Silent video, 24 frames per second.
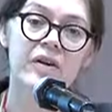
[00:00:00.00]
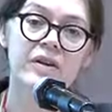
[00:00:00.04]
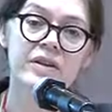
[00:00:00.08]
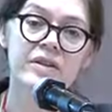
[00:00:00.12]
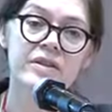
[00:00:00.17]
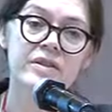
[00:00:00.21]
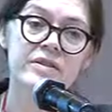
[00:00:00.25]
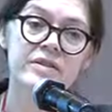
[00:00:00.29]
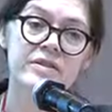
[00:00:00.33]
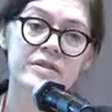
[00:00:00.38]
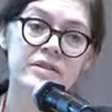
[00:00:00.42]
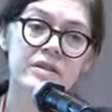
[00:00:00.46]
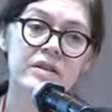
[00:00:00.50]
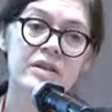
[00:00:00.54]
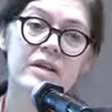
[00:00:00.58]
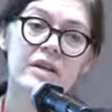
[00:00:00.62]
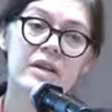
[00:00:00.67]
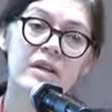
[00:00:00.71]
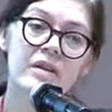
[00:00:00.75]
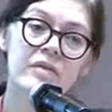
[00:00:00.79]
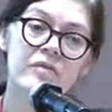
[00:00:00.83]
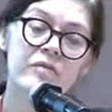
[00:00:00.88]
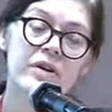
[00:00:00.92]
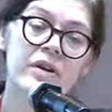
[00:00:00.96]
of artists,
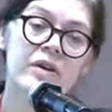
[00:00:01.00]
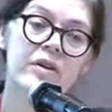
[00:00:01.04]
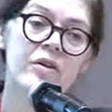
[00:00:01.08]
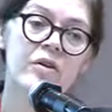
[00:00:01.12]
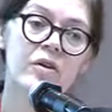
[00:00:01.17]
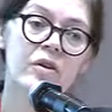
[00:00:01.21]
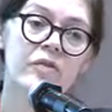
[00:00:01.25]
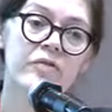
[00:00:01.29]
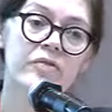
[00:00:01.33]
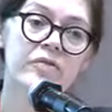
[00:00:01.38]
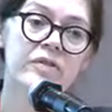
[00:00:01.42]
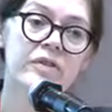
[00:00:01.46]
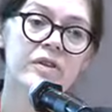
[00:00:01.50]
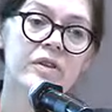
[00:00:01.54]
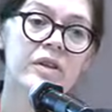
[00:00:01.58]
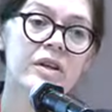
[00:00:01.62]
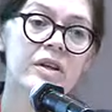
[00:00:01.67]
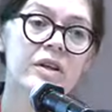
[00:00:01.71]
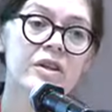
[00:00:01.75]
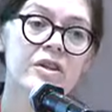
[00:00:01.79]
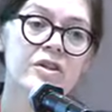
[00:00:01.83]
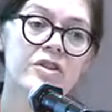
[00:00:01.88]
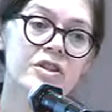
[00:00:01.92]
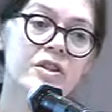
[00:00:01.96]
very often
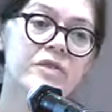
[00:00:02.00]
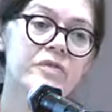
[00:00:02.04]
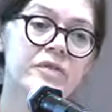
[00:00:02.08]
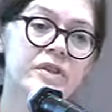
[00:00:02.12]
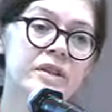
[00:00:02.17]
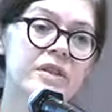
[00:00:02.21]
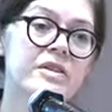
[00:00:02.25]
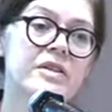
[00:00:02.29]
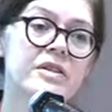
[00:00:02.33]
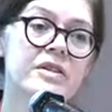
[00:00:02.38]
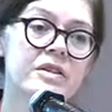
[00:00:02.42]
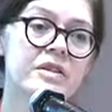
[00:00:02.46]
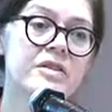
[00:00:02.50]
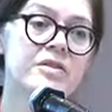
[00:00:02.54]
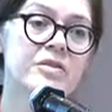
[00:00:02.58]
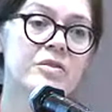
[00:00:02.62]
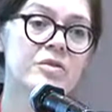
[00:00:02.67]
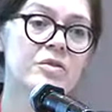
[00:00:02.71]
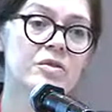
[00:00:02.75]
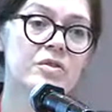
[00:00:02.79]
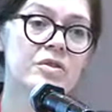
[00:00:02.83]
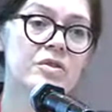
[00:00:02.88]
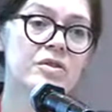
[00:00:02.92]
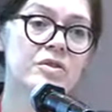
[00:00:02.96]
shifting the
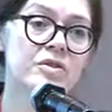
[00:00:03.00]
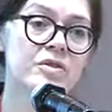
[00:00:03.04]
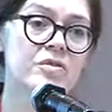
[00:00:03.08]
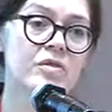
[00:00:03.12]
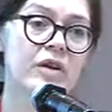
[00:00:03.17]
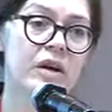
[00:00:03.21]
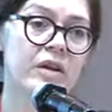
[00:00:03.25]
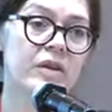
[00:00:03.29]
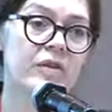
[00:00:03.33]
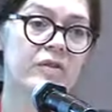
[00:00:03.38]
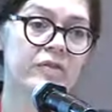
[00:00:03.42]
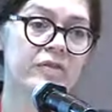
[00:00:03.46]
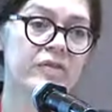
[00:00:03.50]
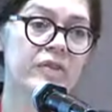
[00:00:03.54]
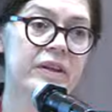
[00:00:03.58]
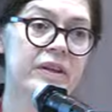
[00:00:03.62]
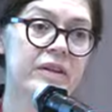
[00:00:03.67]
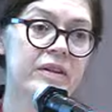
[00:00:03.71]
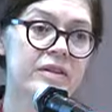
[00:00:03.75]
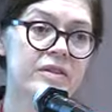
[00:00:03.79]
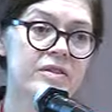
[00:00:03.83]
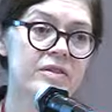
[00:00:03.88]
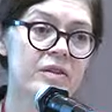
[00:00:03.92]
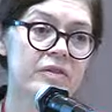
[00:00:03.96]
discourse to other
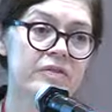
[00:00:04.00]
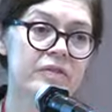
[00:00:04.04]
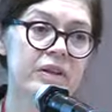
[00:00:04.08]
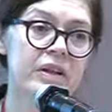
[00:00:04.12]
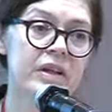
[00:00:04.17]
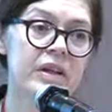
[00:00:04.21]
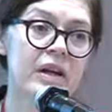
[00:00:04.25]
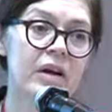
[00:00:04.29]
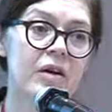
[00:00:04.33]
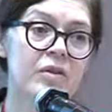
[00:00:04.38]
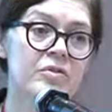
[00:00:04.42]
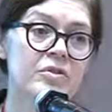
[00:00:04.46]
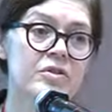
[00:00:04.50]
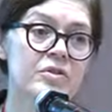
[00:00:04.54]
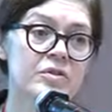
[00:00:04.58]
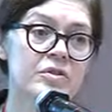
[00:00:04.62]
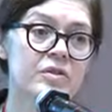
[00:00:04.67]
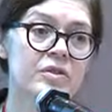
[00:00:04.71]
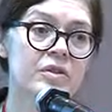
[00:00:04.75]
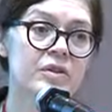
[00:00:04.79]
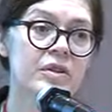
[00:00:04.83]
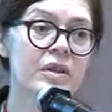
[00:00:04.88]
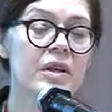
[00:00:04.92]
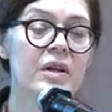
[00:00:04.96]
fields of
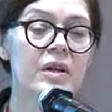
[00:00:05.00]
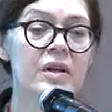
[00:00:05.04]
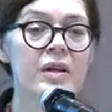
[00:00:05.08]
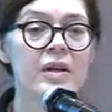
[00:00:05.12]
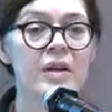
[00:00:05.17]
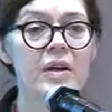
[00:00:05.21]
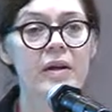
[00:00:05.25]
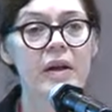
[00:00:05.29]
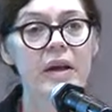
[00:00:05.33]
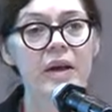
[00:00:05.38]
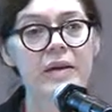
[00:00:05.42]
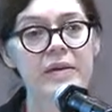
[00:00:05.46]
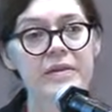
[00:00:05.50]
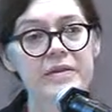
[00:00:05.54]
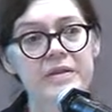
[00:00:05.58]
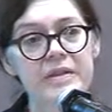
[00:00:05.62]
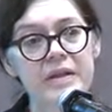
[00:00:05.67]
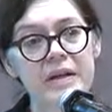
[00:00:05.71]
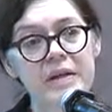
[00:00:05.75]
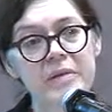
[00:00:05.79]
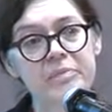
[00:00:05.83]
encounter and